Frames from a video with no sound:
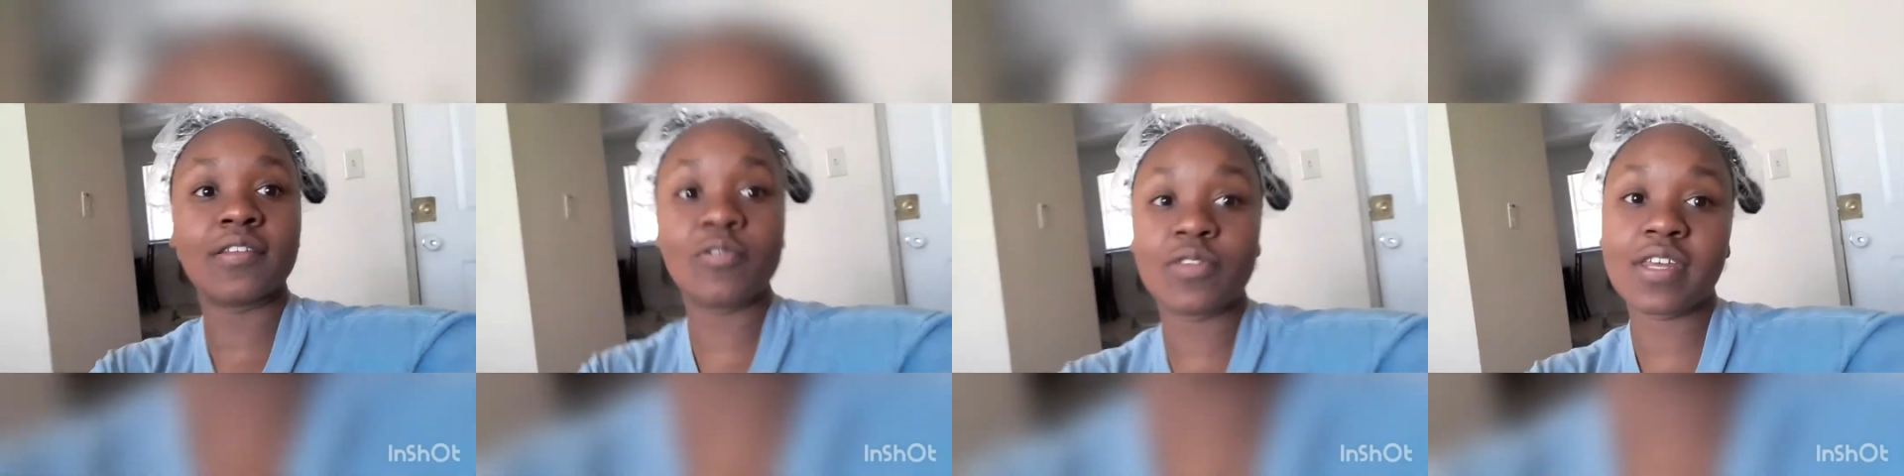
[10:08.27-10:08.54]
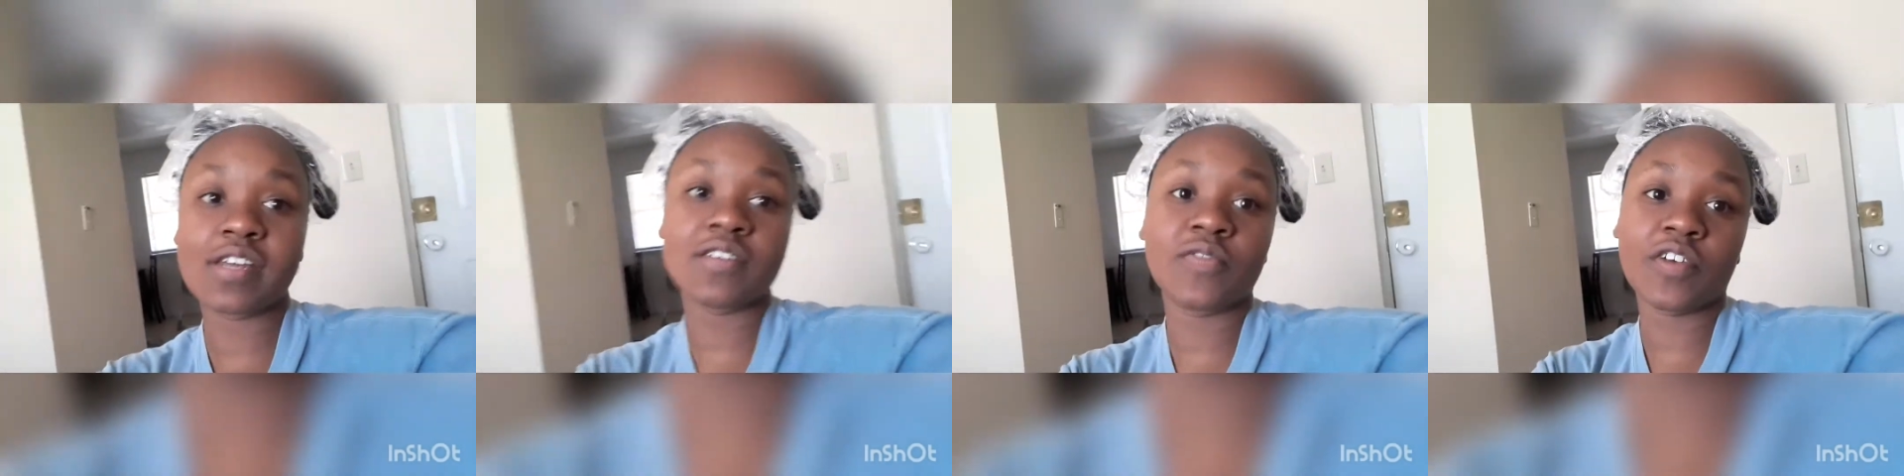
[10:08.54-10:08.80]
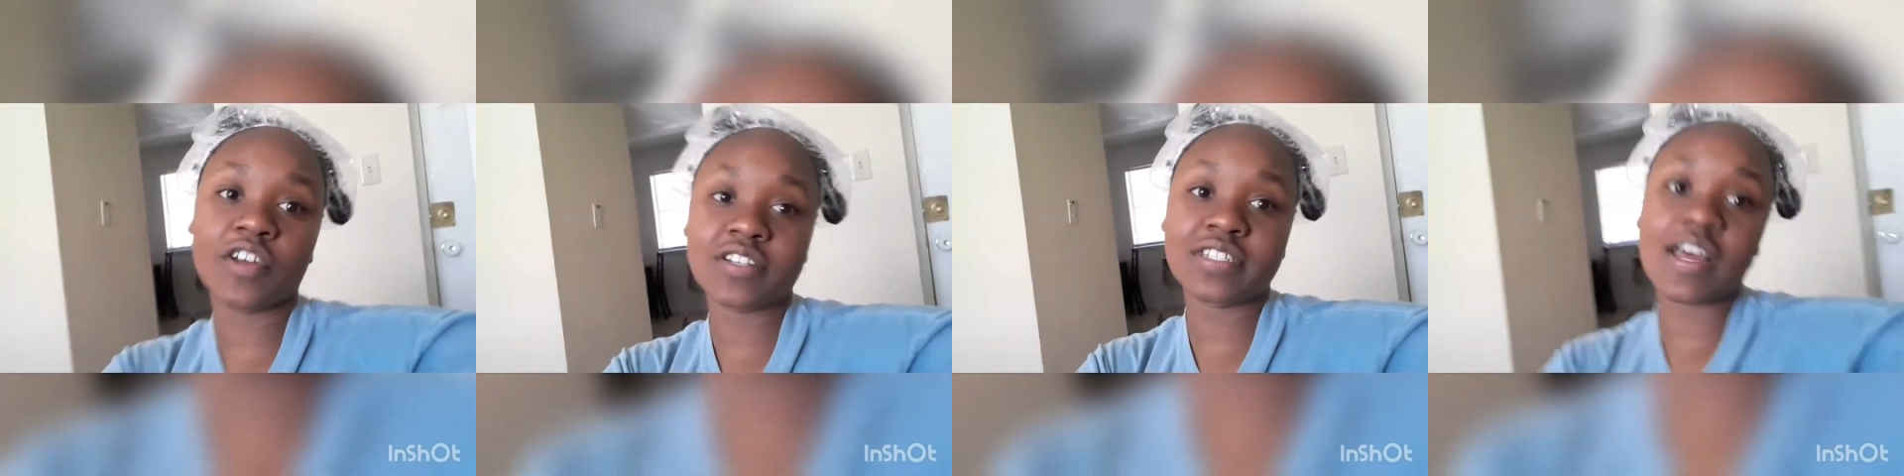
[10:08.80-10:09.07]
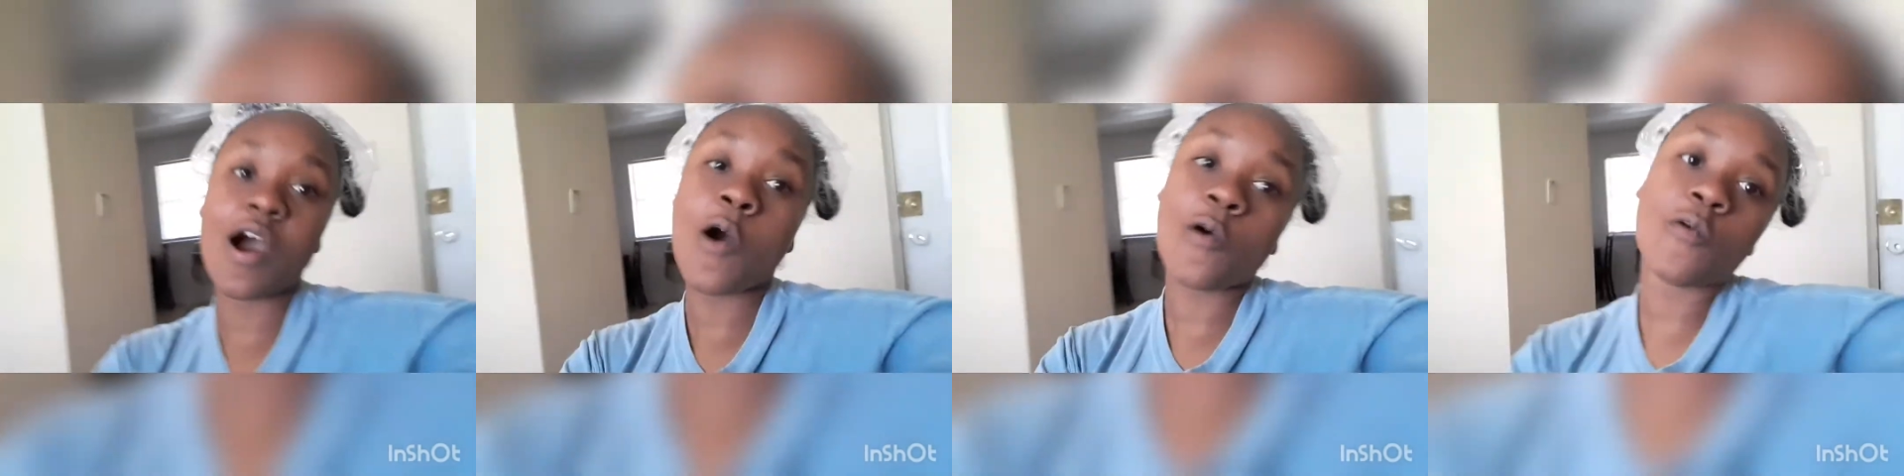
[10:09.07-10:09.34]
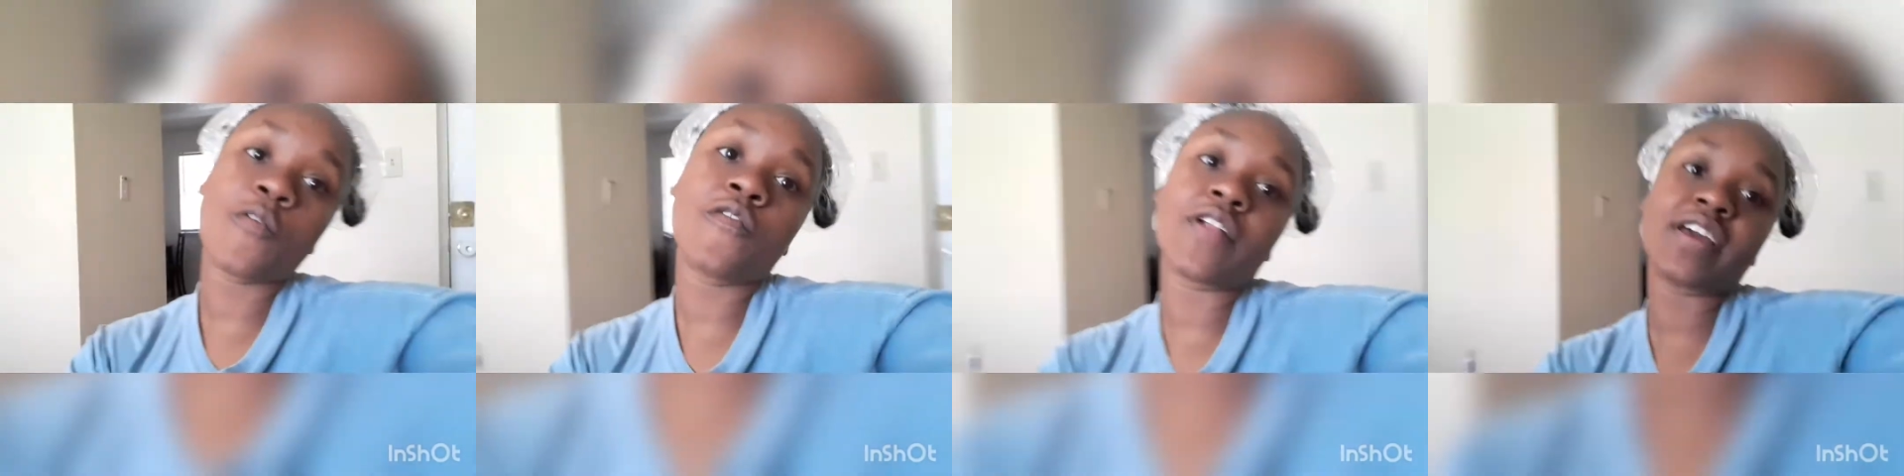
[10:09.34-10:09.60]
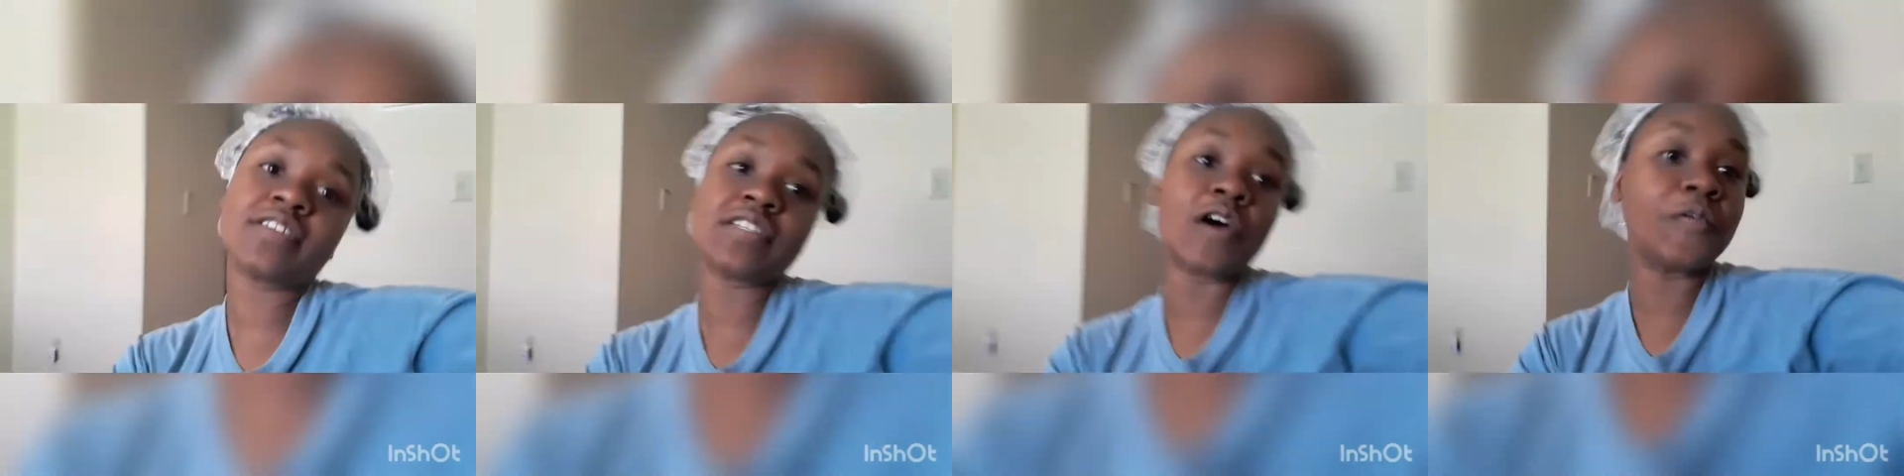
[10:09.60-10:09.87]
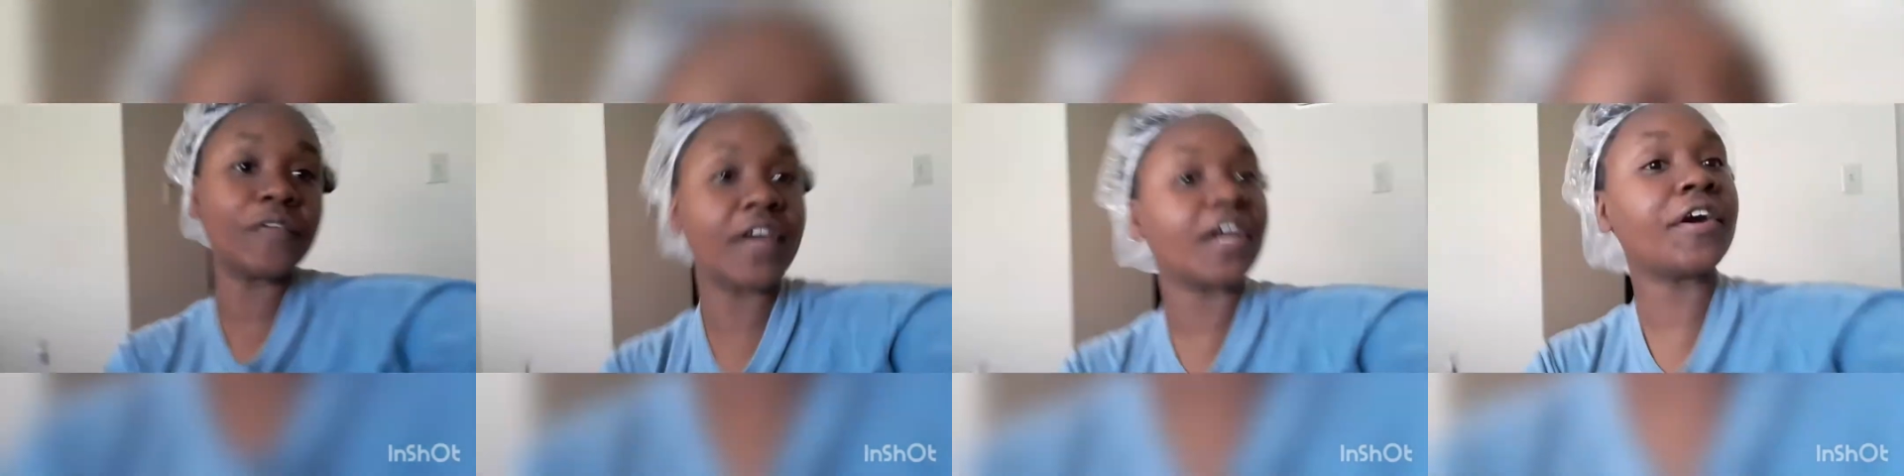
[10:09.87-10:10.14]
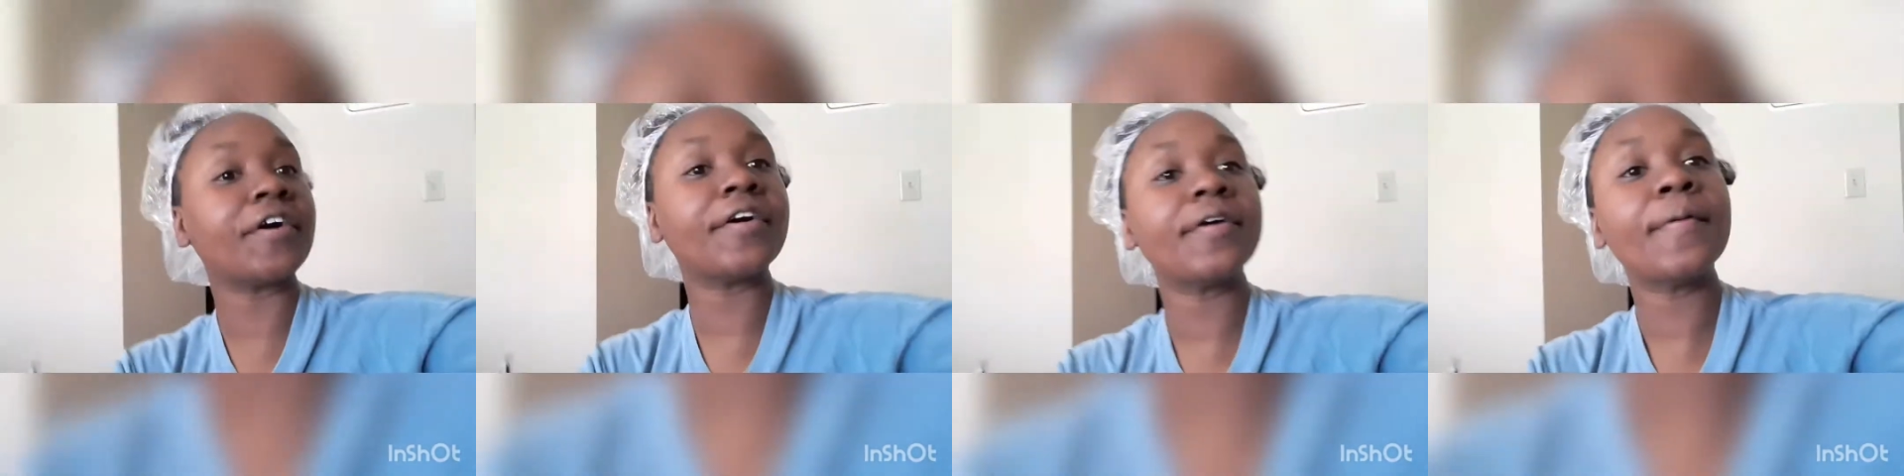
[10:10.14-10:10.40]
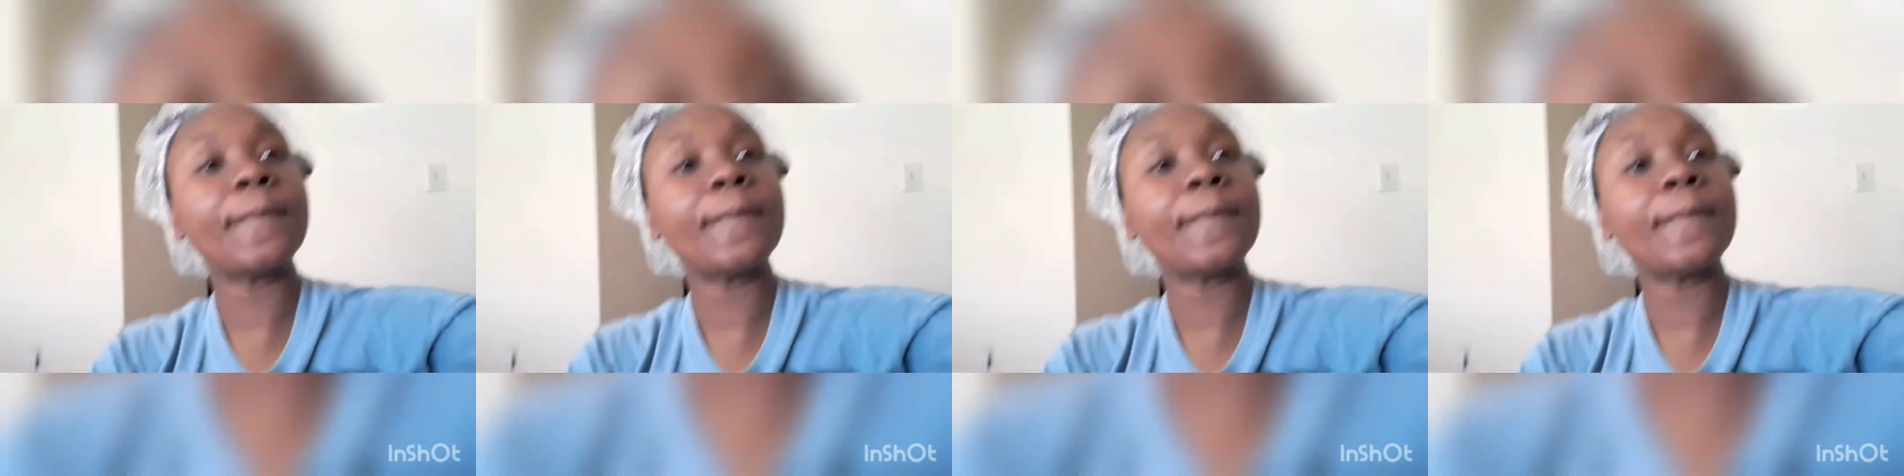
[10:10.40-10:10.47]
things for yourself, like self-care.